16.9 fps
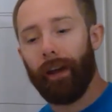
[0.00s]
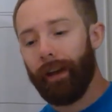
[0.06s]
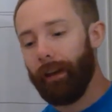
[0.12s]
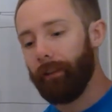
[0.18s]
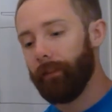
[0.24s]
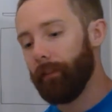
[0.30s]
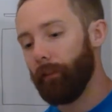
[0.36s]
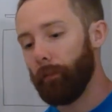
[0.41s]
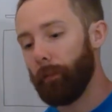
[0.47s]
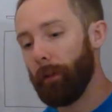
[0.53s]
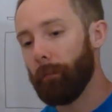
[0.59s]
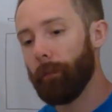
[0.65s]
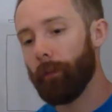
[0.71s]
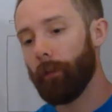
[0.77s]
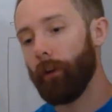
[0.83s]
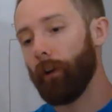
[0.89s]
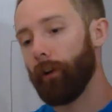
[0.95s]
It's an
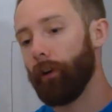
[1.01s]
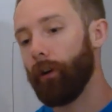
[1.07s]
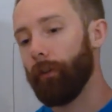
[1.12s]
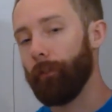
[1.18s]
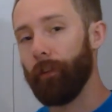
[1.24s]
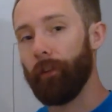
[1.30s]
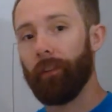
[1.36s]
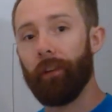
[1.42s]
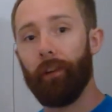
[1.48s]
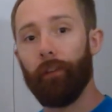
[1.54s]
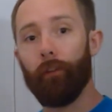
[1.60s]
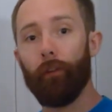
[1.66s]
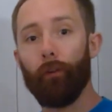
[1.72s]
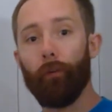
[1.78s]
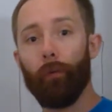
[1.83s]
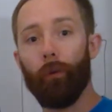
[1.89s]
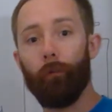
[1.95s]
experiment that I can't physically
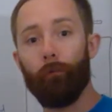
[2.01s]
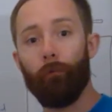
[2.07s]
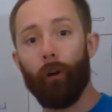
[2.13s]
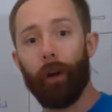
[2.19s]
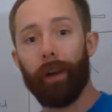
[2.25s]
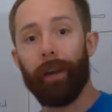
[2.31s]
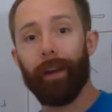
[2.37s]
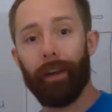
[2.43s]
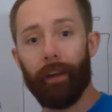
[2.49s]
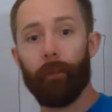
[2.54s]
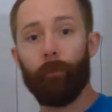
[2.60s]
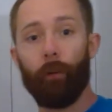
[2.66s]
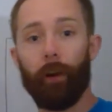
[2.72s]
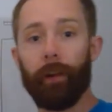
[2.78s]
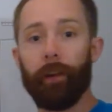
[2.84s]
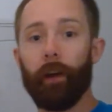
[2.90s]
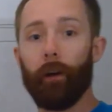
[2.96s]
do right here,
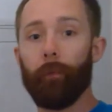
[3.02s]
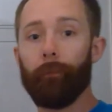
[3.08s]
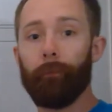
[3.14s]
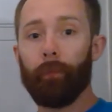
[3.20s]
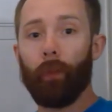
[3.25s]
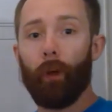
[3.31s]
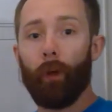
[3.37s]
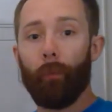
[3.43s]
right now,